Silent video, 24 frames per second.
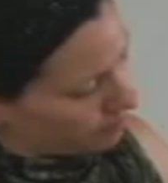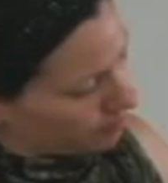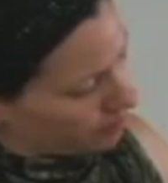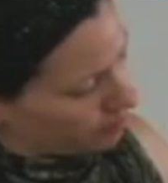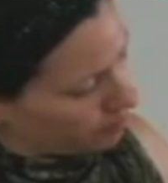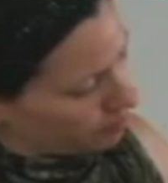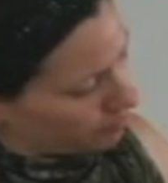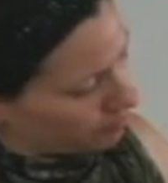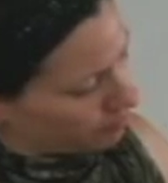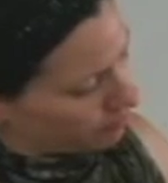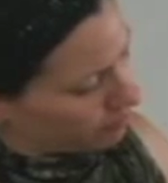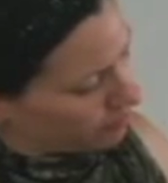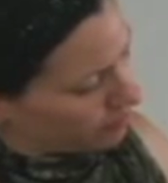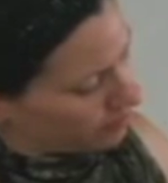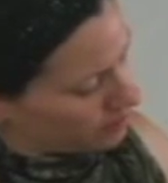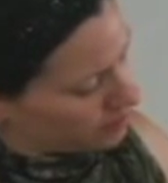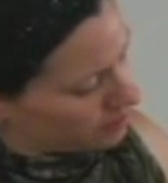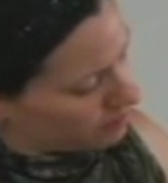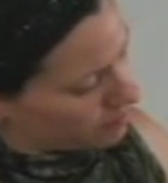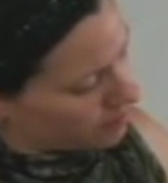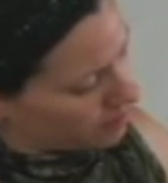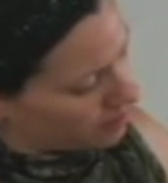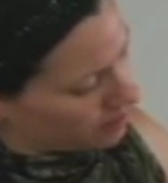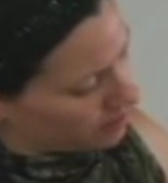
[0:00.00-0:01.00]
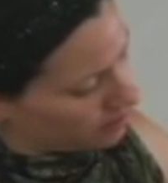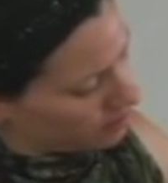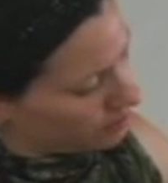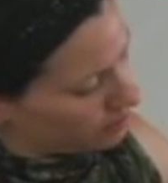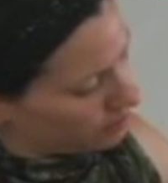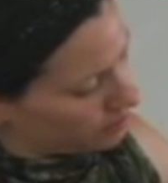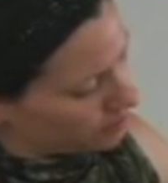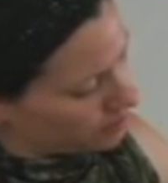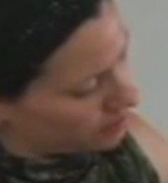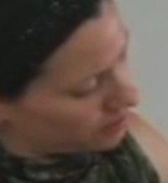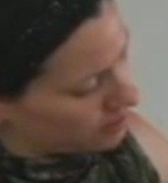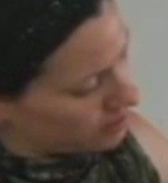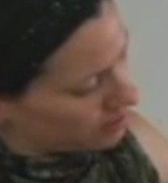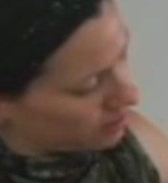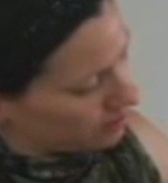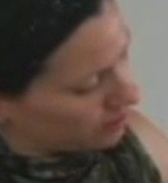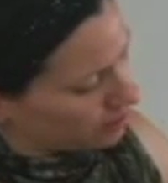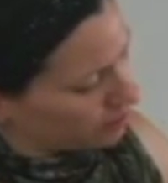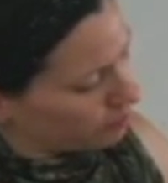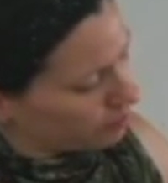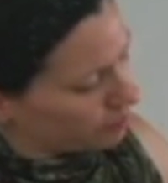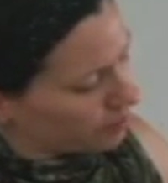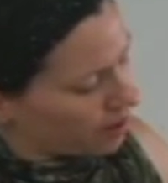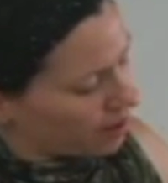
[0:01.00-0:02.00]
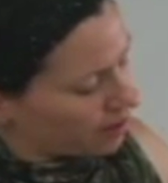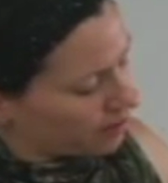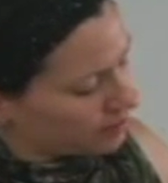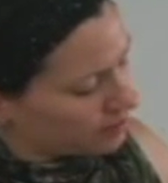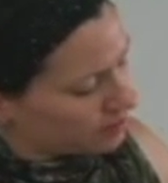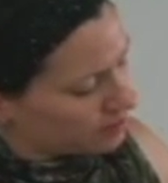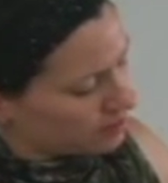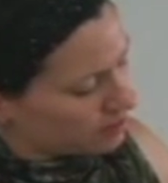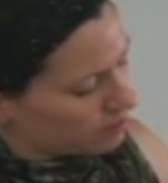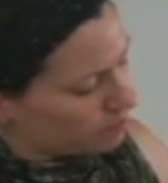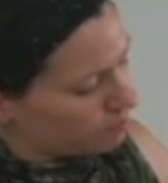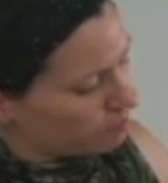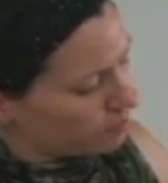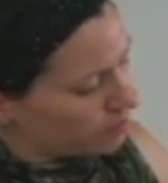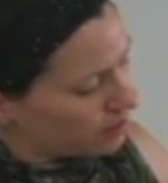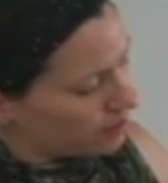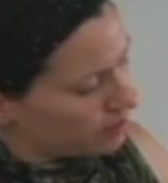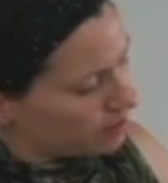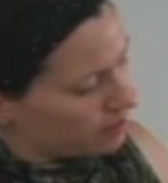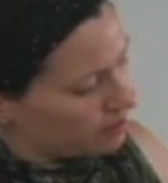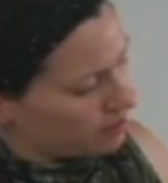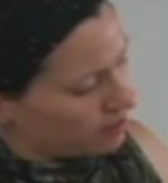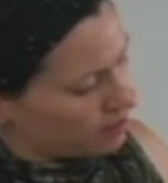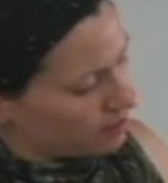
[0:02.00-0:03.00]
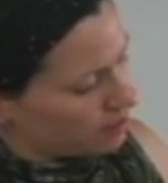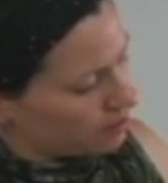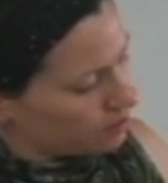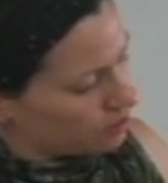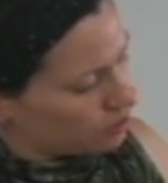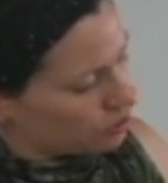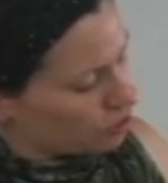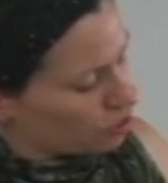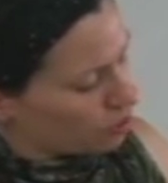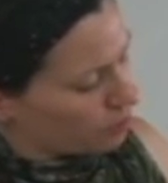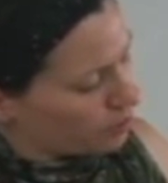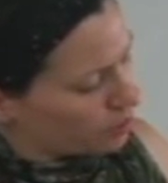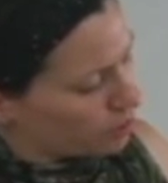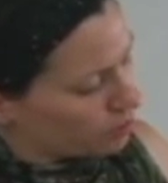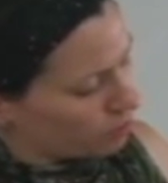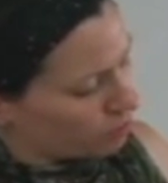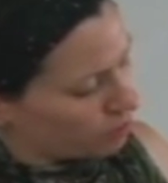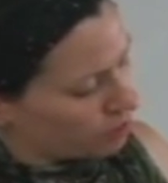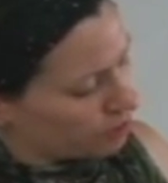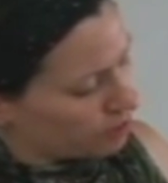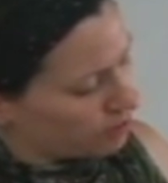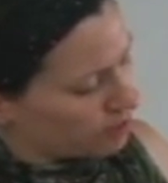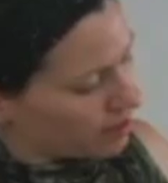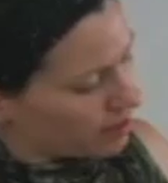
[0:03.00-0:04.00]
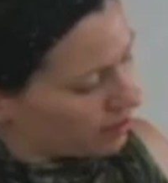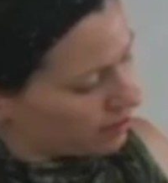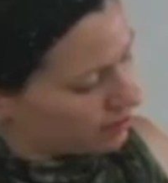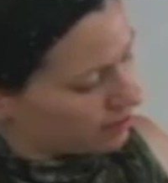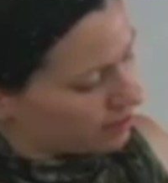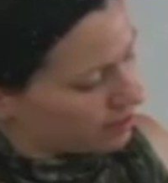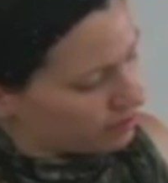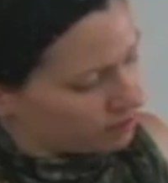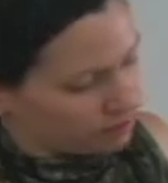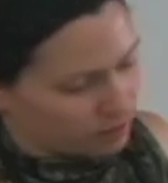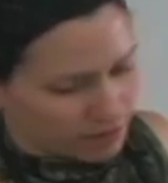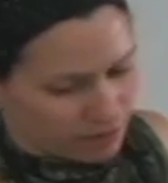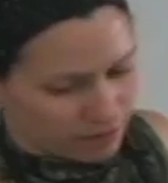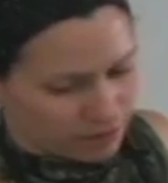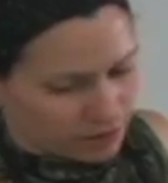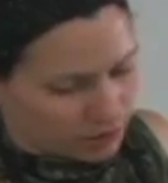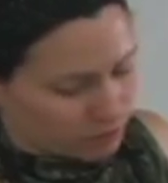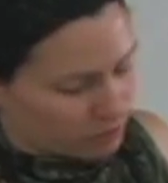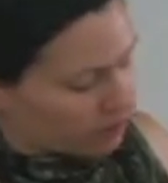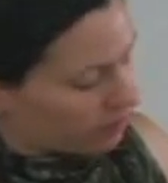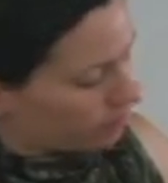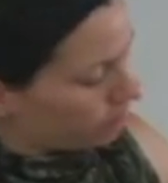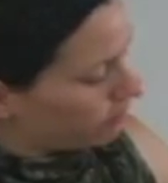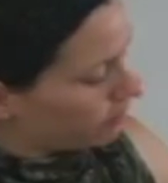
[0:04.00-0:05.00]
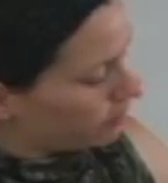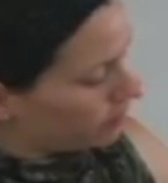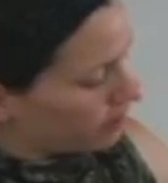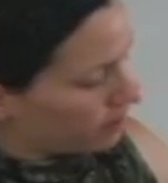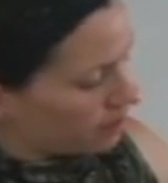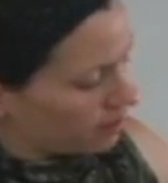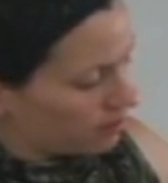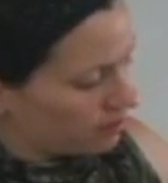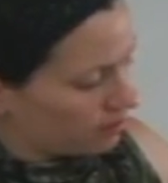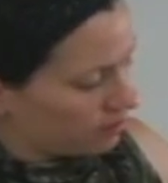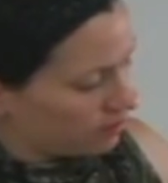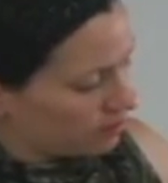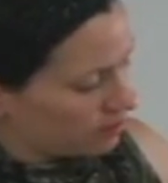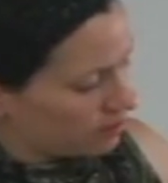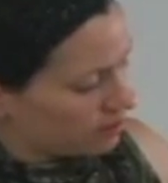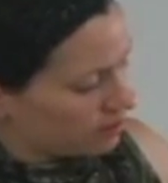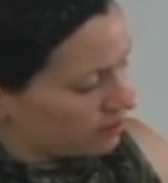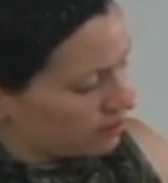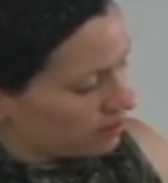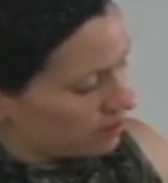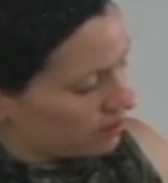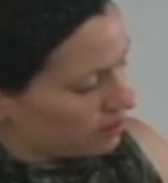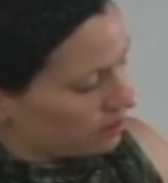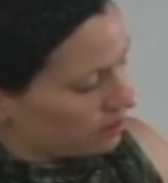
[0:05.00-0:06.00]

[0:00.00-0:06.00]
really prefer this method. You know, it does take a little practice, but it's so much more direct. I don't have to wait for the handles